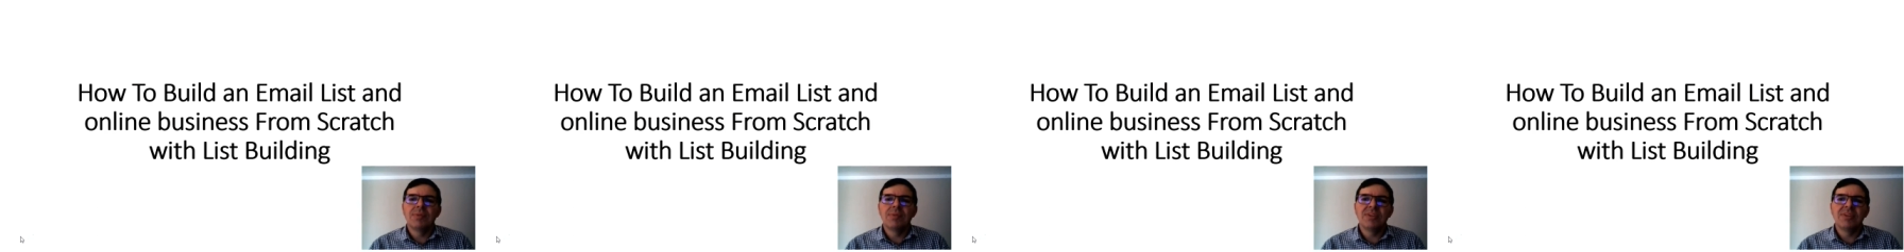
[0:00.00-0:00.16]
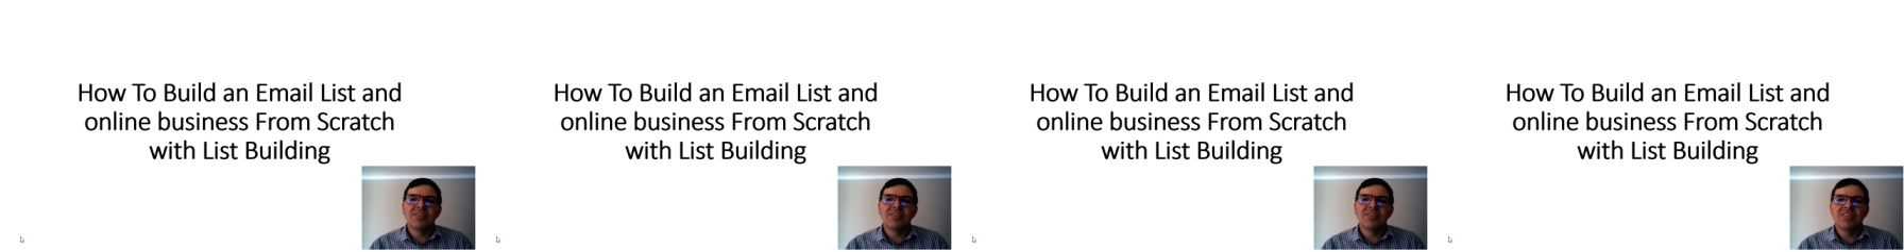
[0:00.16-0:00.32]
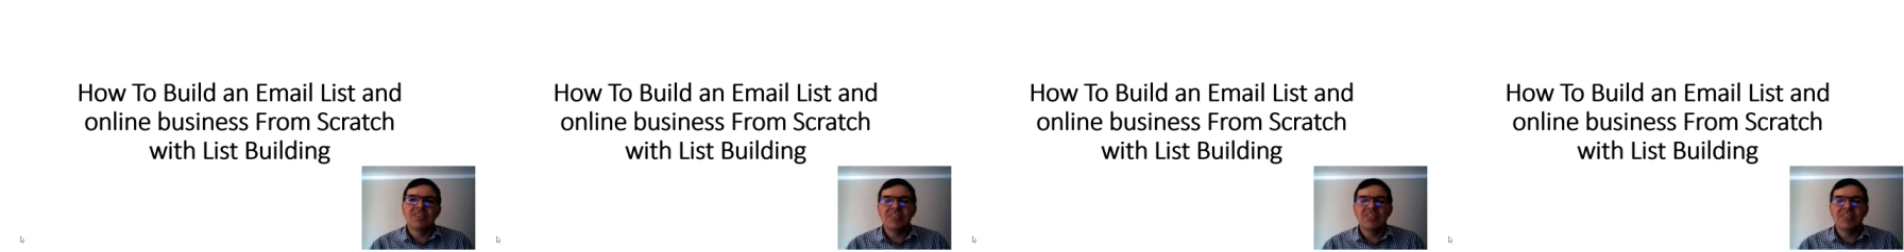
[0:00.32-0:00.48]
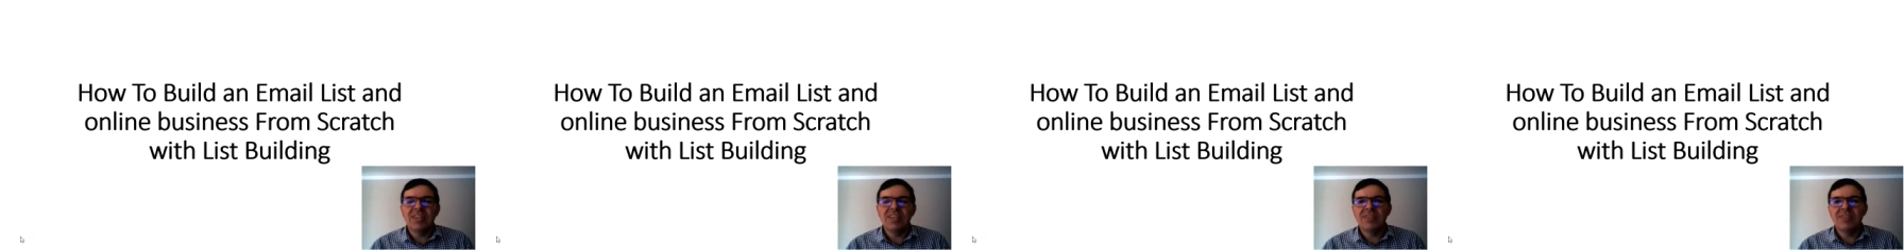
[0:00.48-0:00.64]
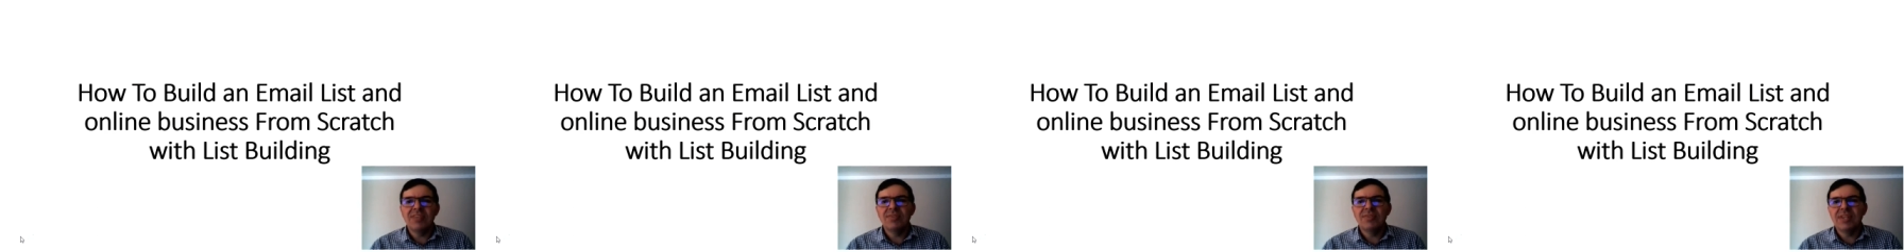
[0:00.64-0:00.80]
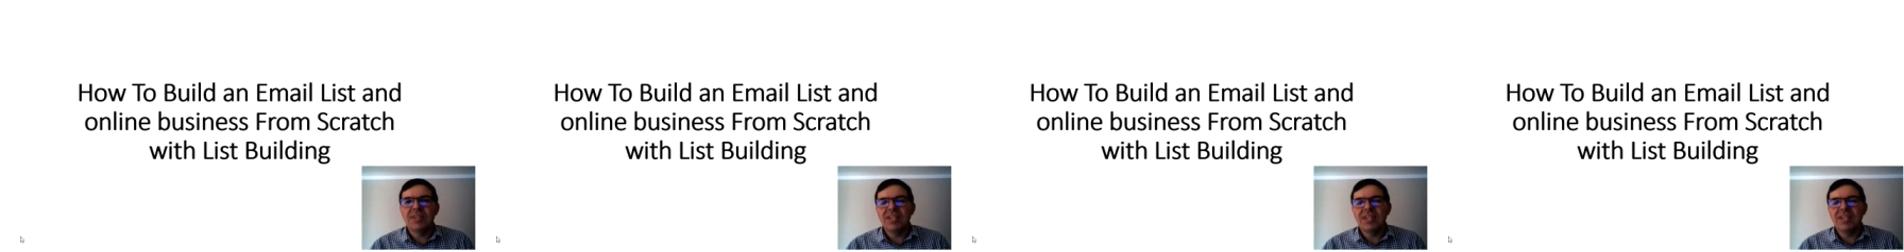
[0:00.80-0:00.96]
business,
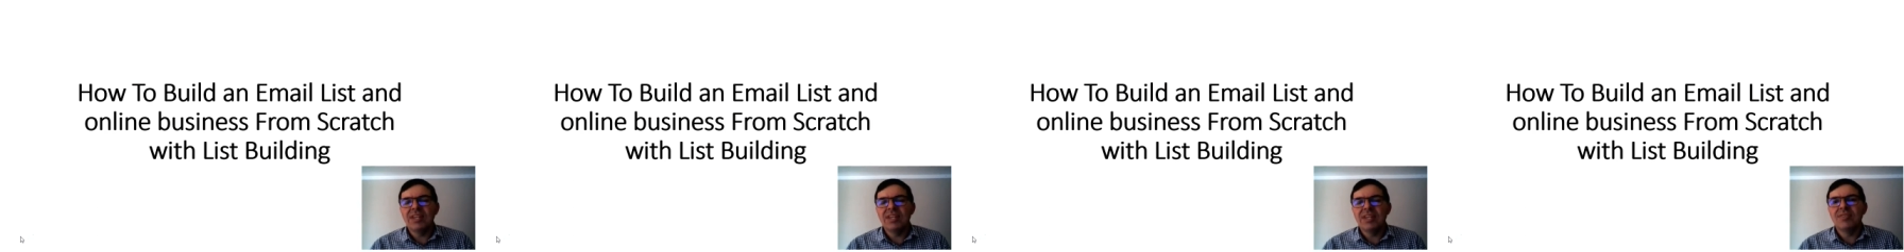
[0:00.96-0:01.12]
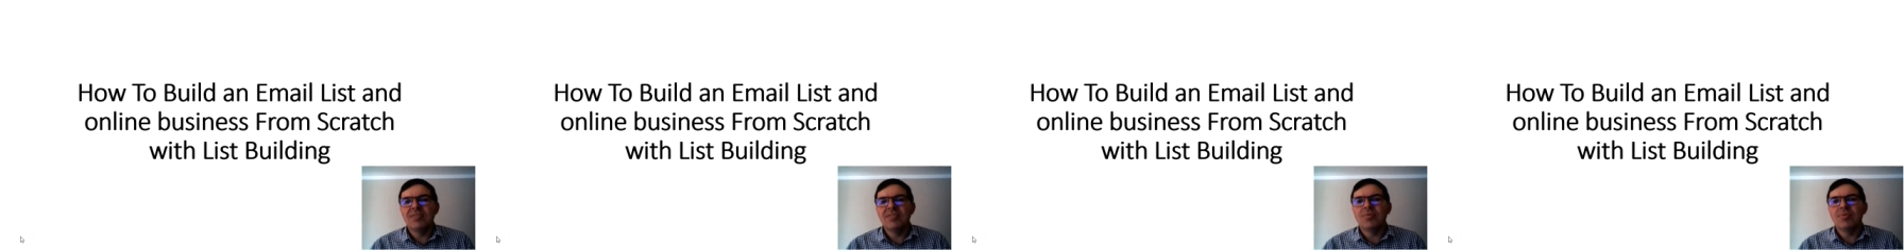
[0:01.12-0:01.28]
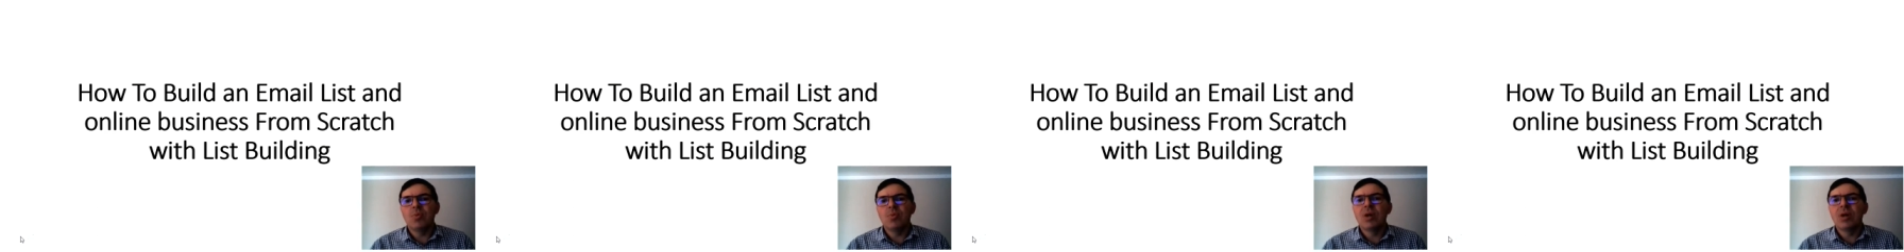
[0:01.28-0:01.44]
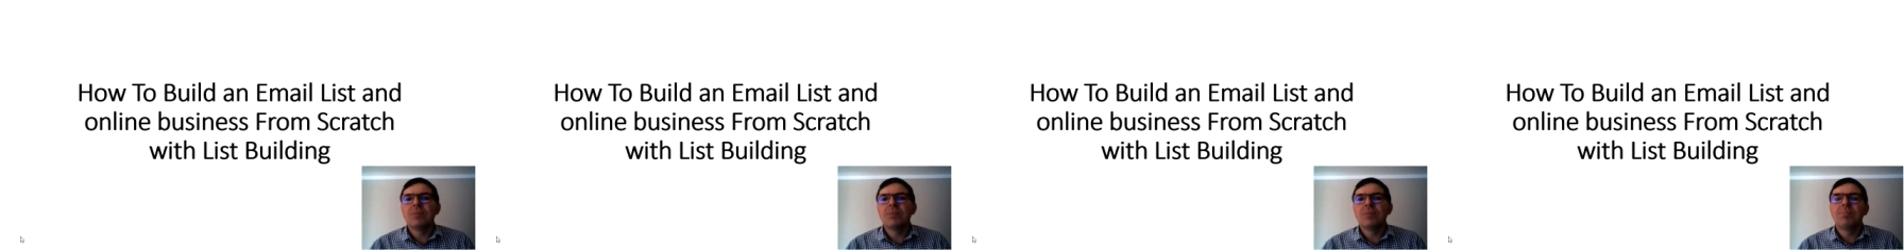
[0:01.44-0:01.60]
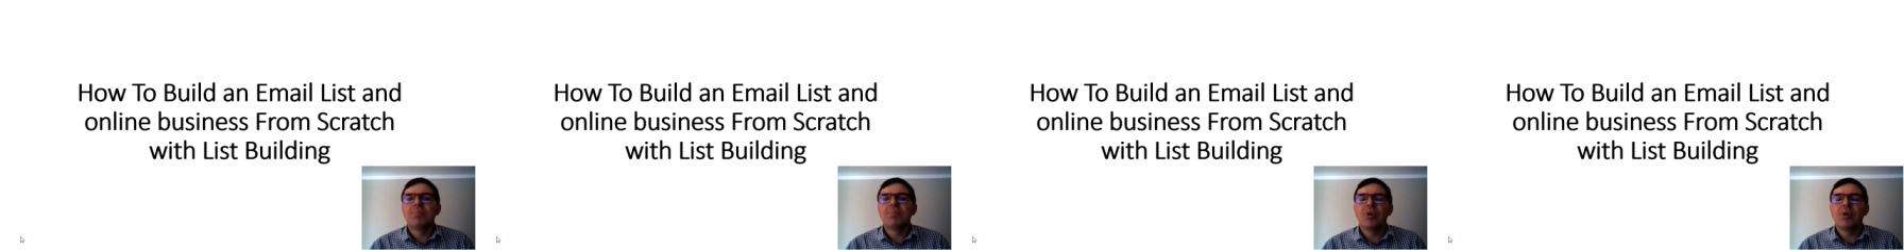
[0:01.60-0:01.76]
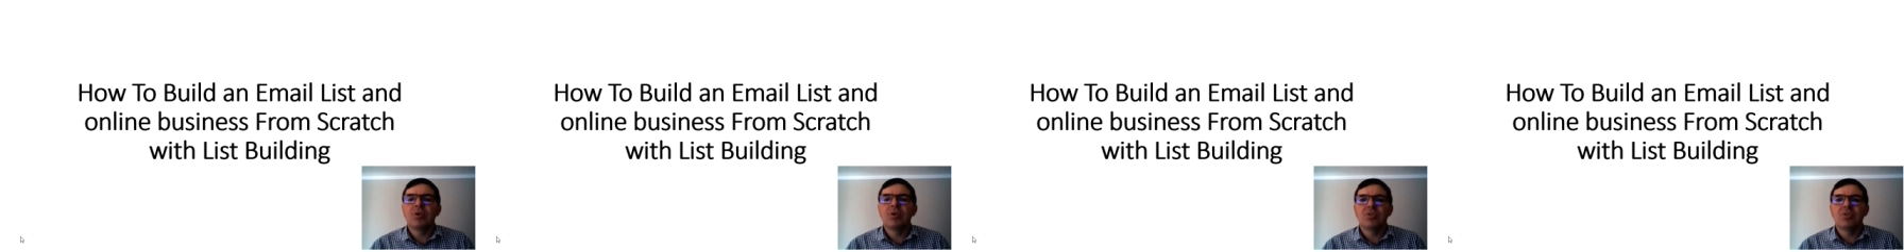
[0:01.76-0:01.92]
even if
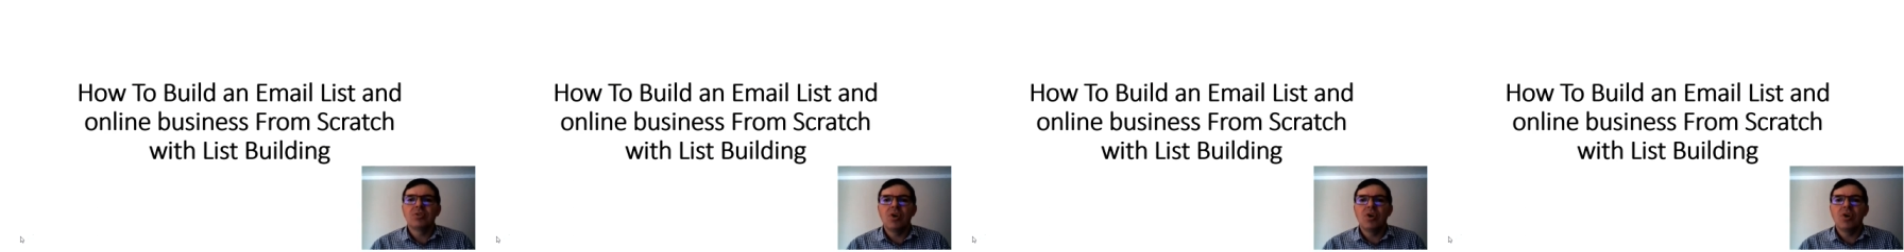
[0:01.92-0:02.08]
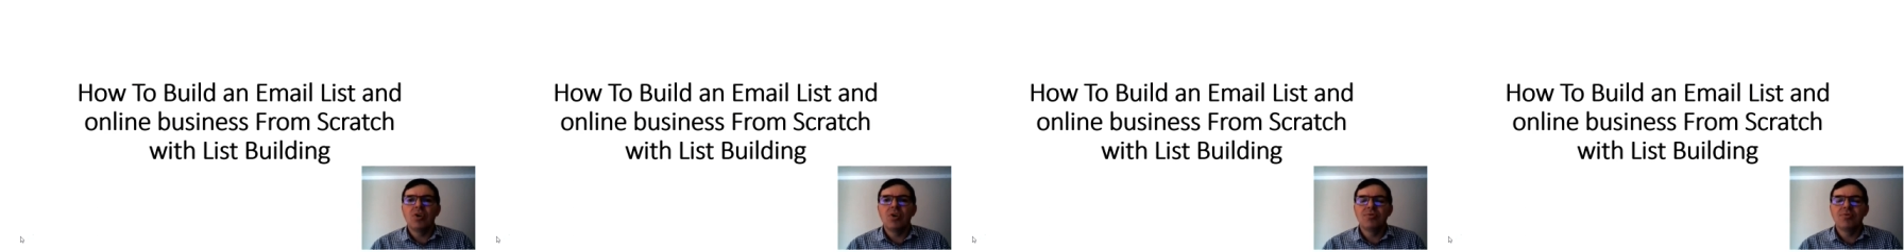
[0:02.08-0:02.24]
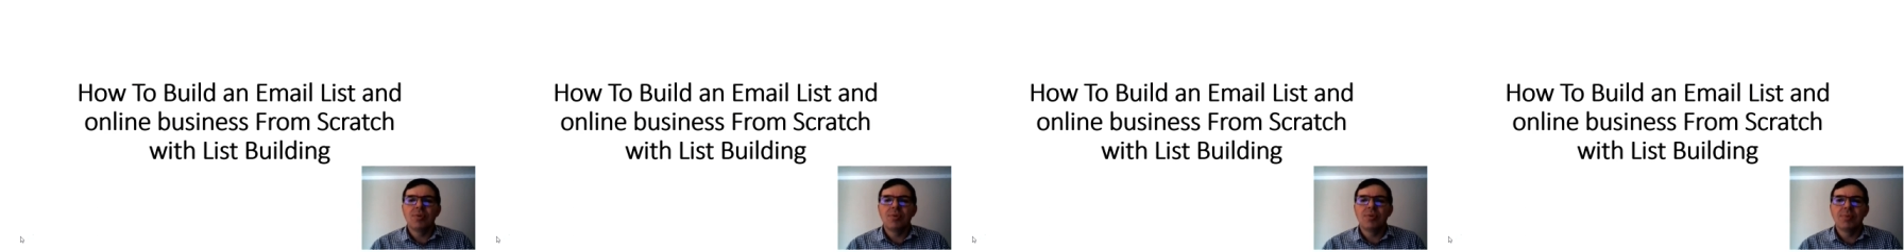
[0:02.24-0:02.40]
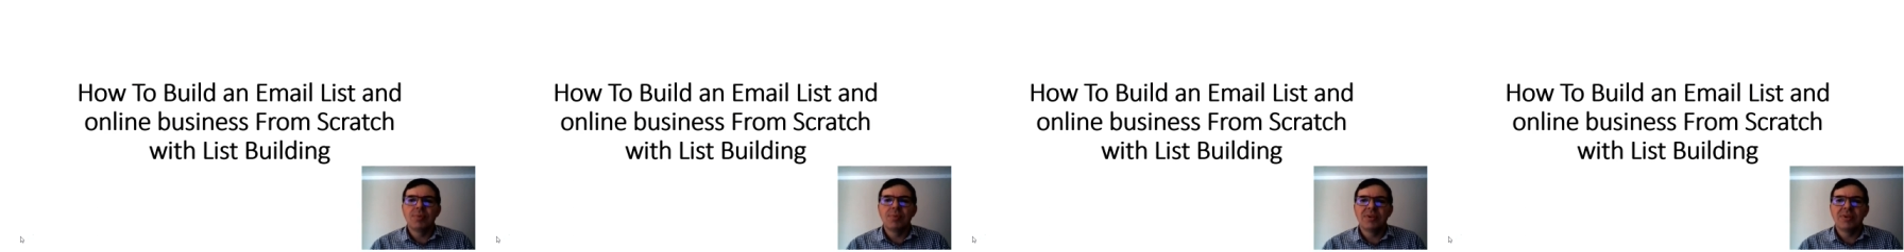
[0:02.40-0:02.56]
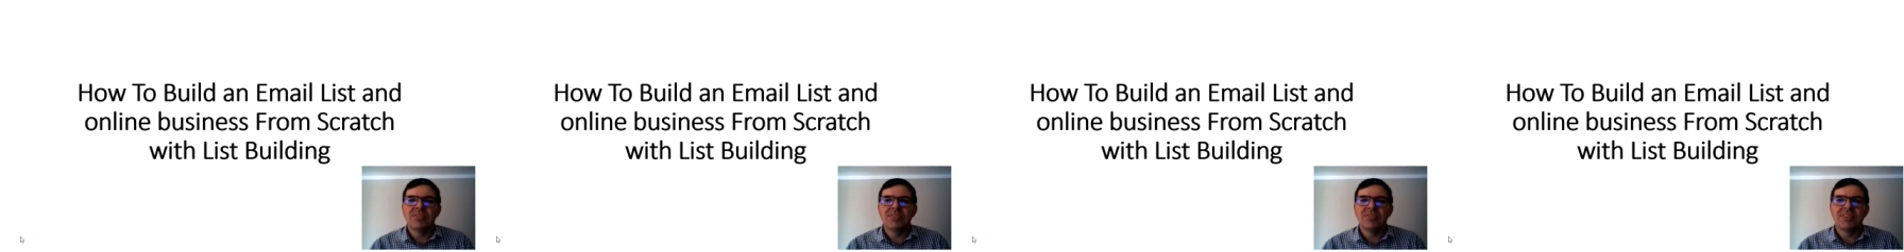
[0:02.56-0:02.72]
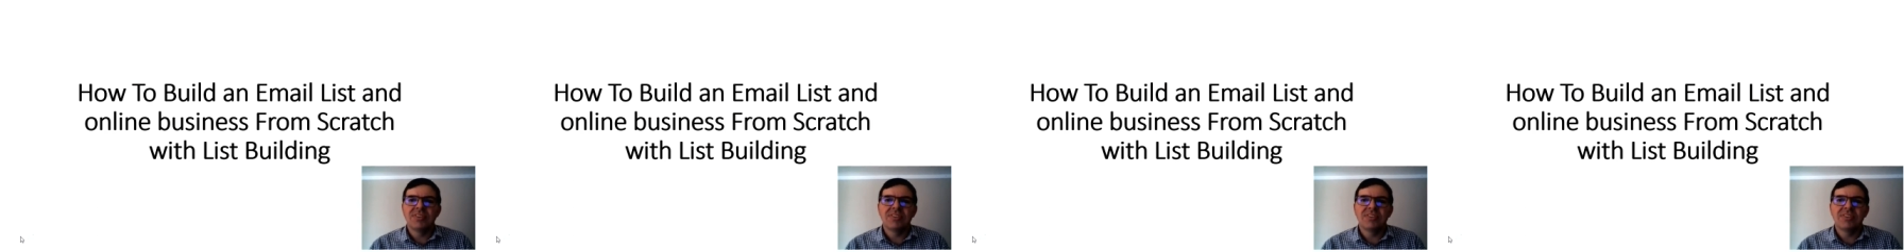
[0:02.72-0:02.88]
one part of your
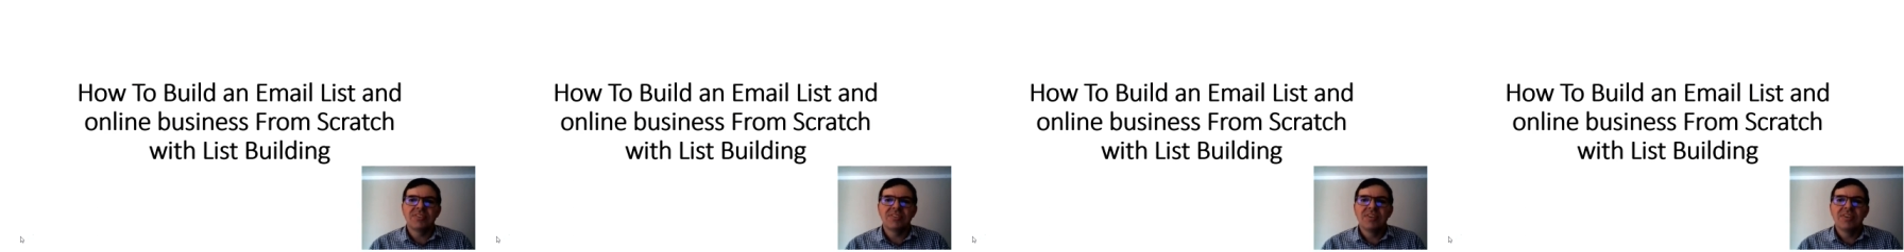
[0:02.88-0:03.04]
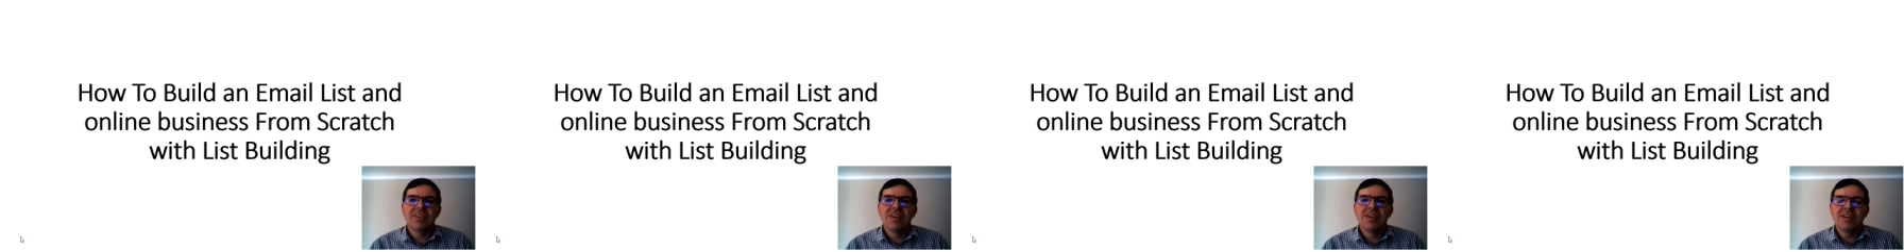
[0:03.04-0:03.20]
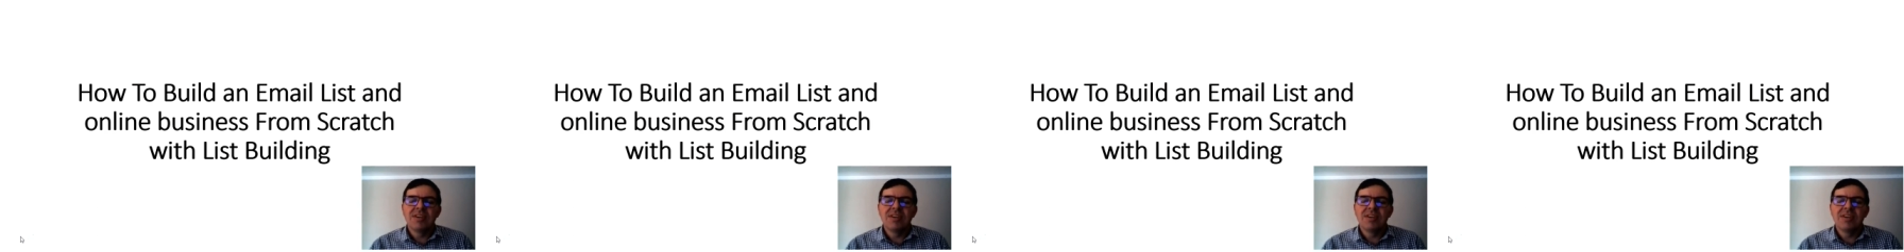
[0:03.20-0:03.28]
business